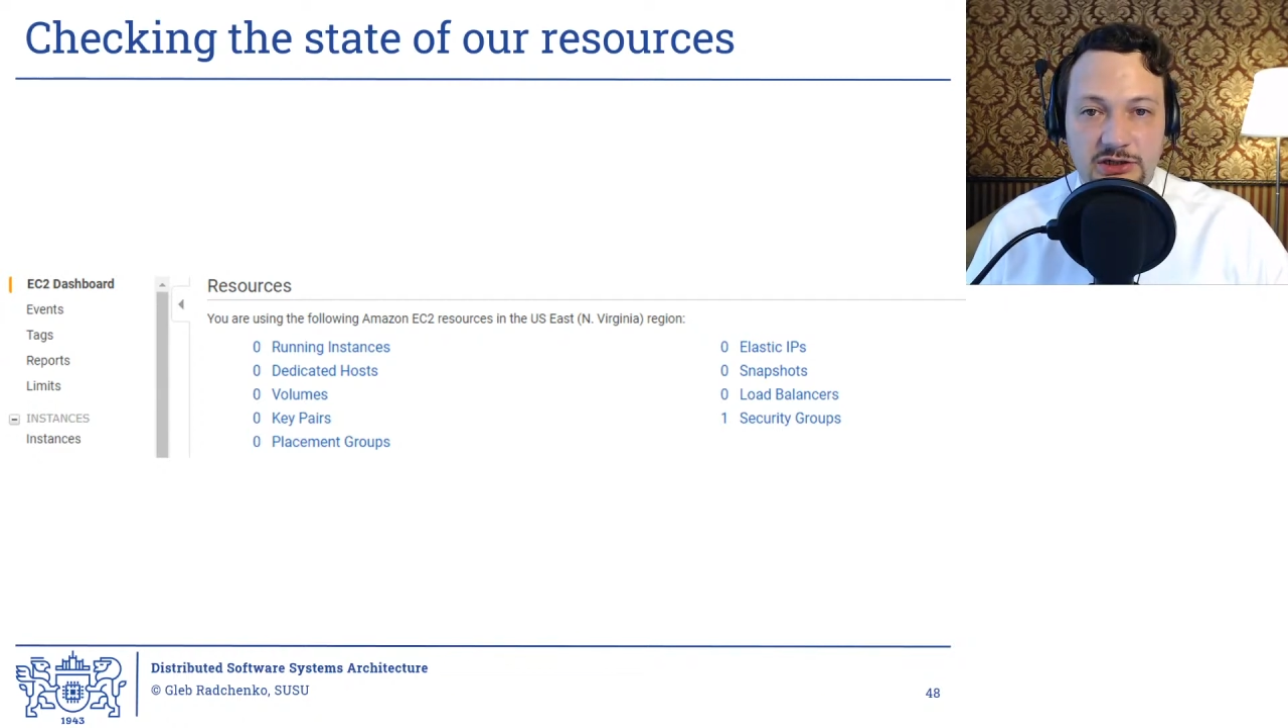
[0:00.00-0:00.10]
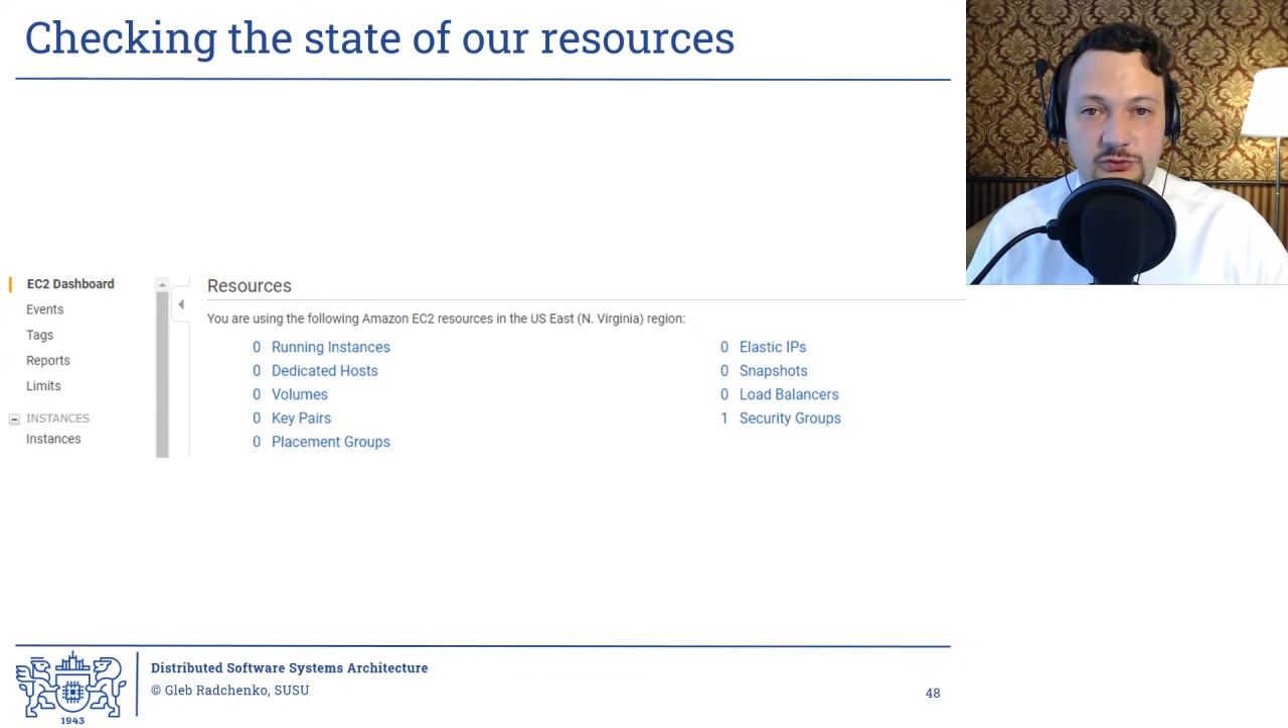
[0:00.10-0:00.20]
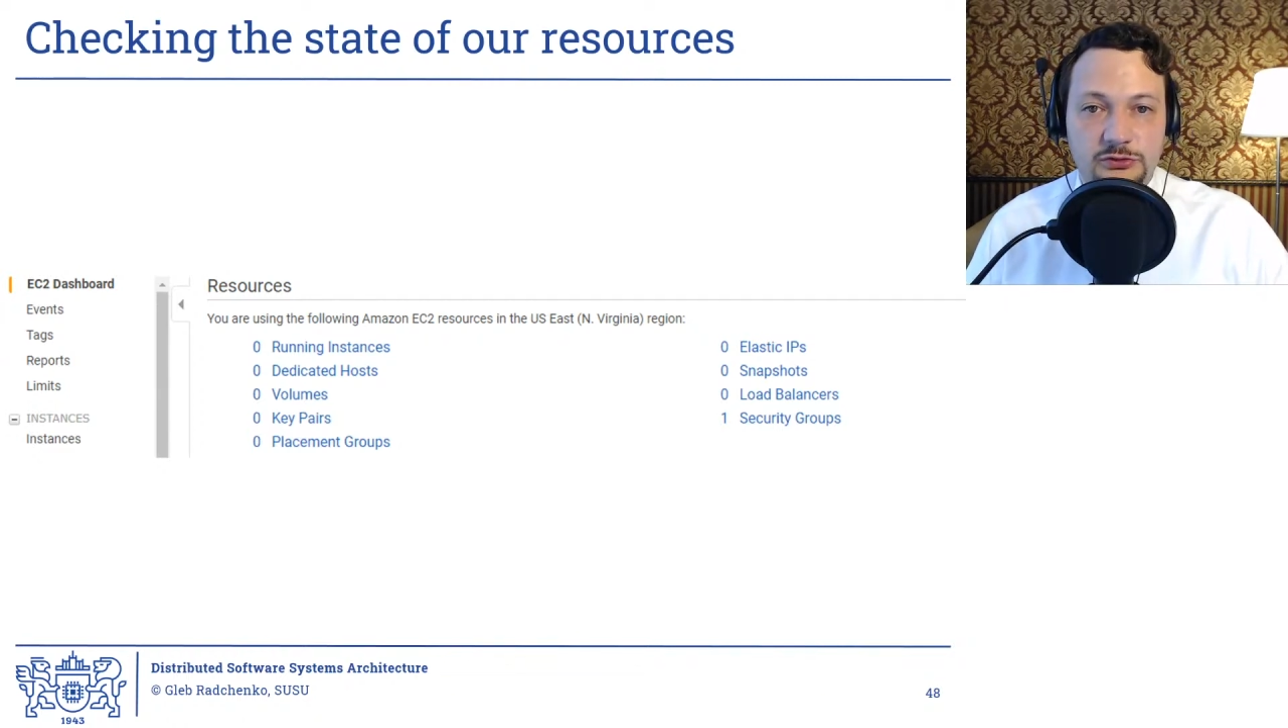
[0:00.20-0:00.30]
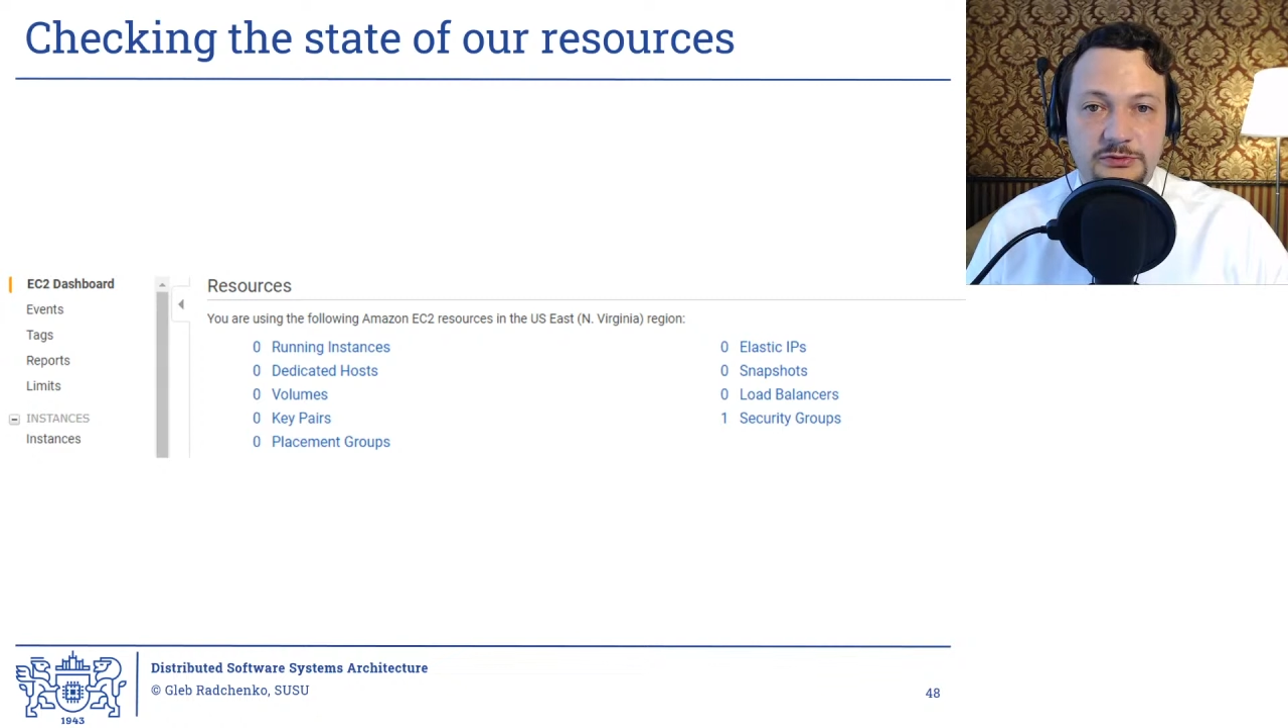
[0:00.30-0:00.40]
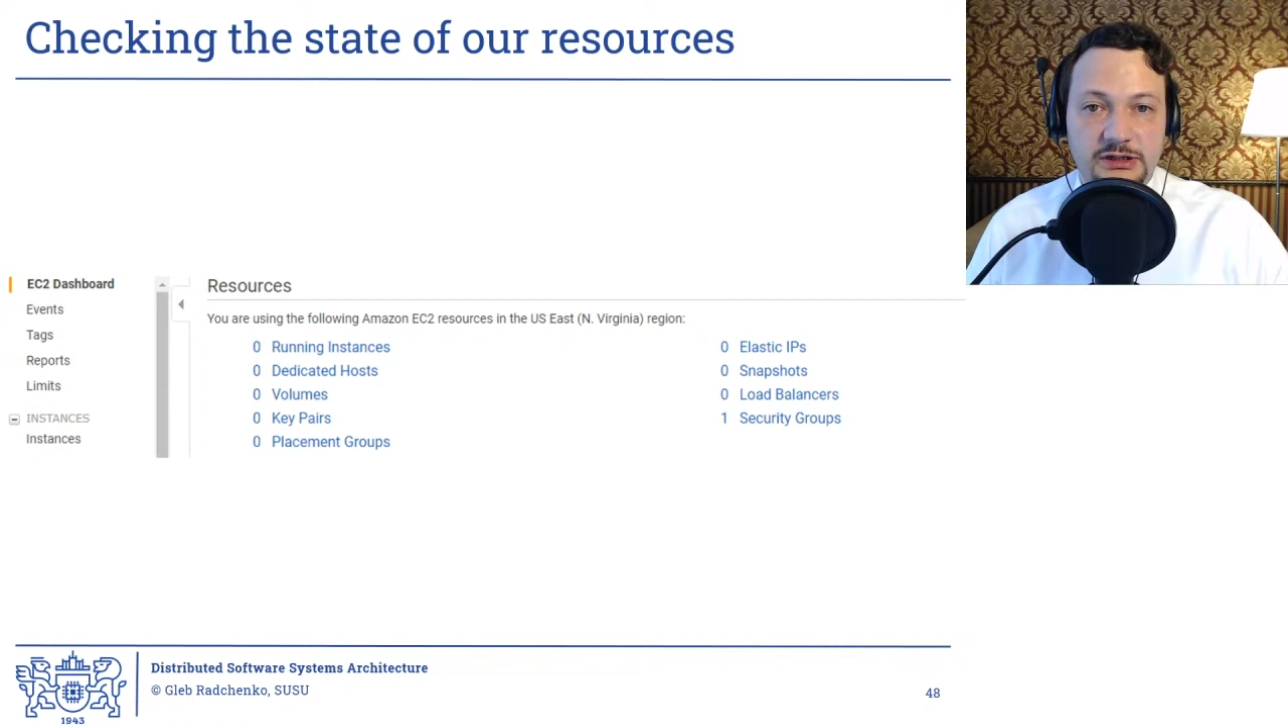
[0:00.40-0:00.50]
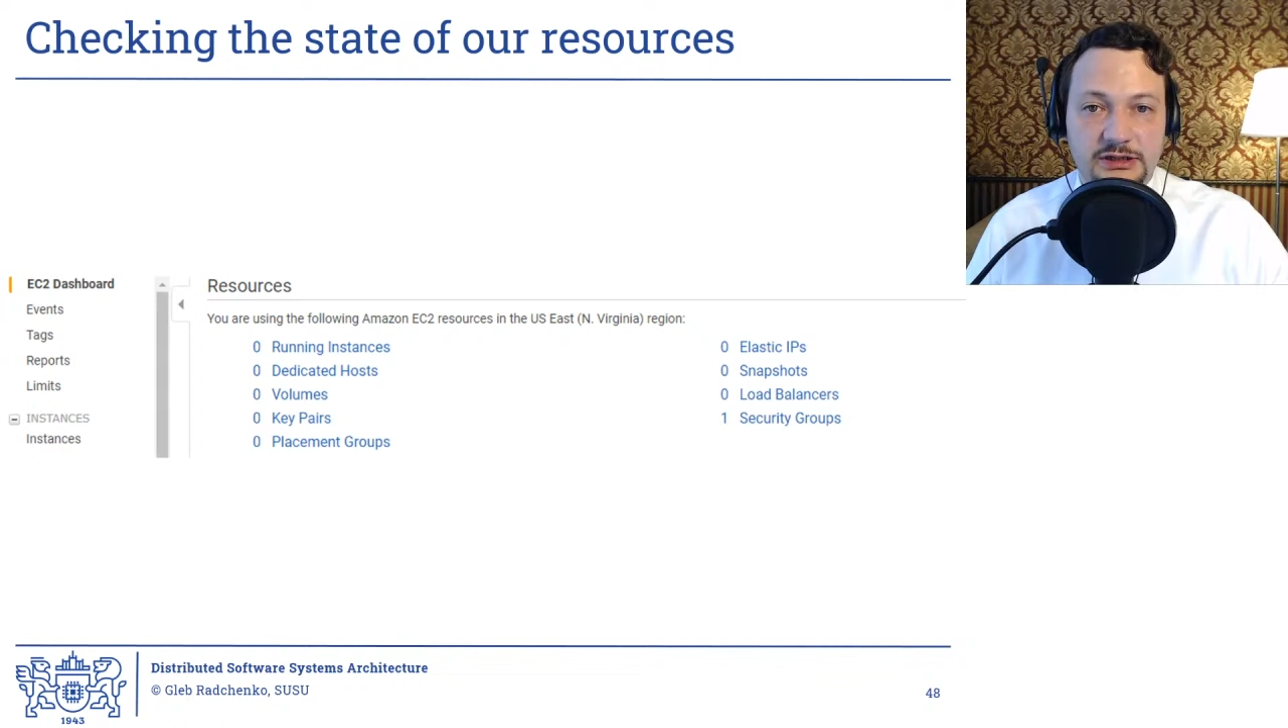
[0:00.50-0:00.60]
would be